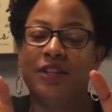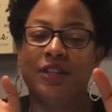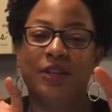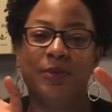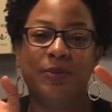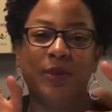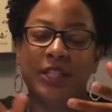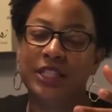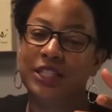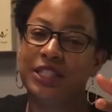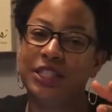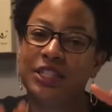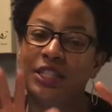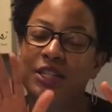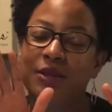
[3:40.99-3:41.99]
the
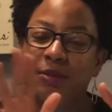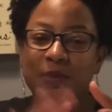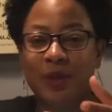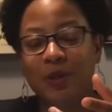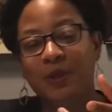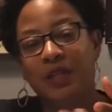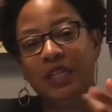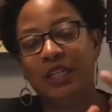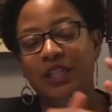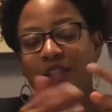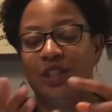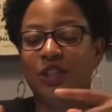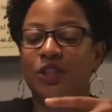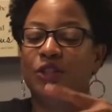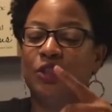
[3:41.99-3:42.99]
bitching,
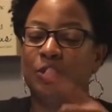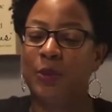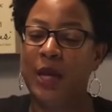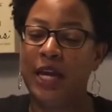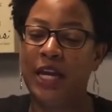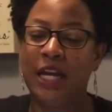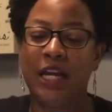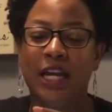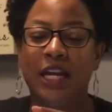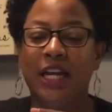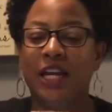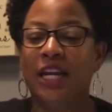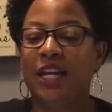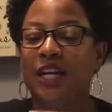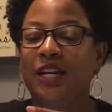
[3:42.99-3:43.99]
moaning,
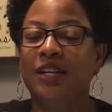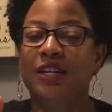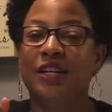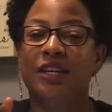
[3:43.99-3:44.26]
sweating,